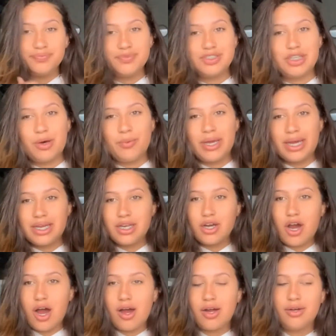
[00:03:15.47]
So we get in the
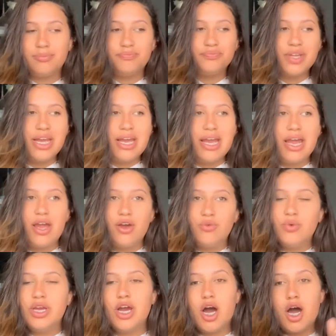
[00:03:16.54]
car and
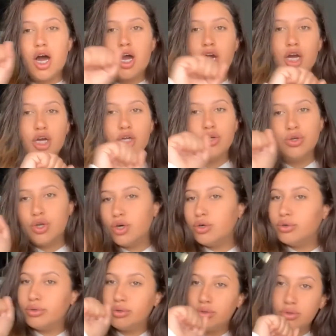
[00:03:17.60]
we are, you
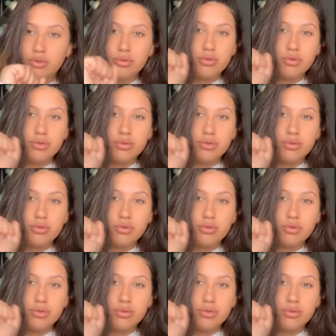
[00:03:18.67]
know,